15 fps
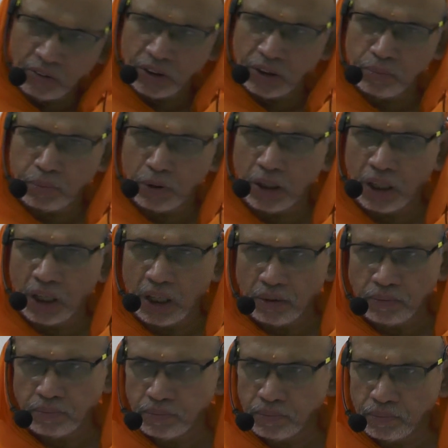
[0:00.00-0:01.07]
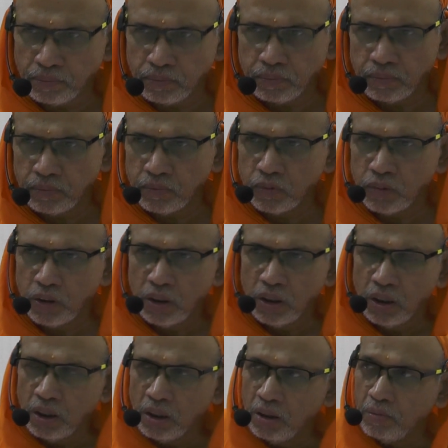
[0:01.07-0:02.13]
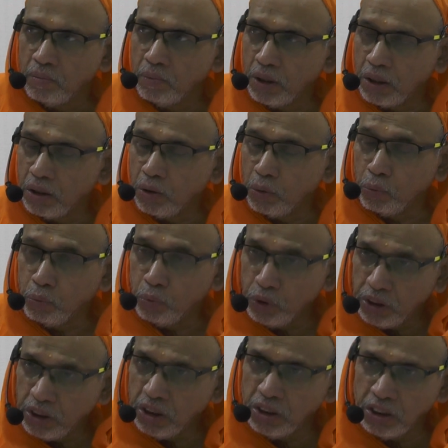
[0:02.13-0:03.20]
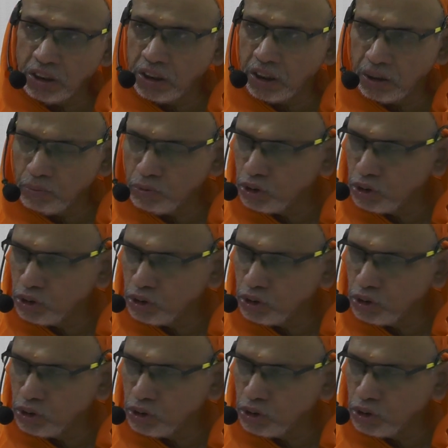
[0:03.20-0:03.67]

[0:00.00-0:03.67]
any phala. But within the dream